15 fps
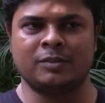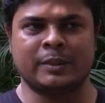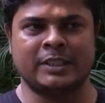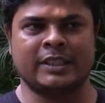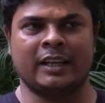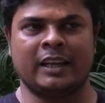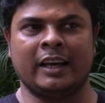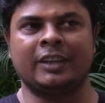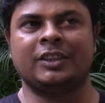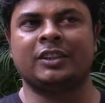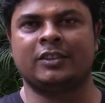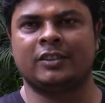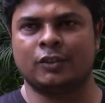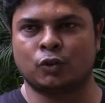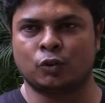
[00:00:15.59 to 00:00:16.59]
Basically I
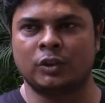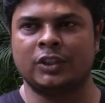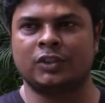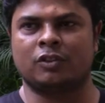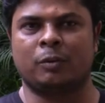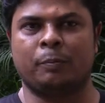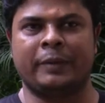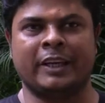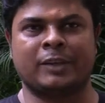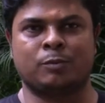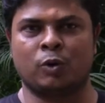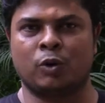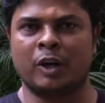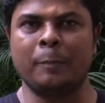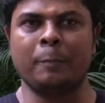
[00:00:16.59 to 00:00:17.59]
teach the students of BA
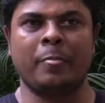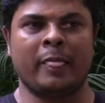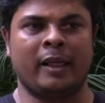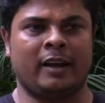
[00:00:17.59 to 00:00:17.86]
program,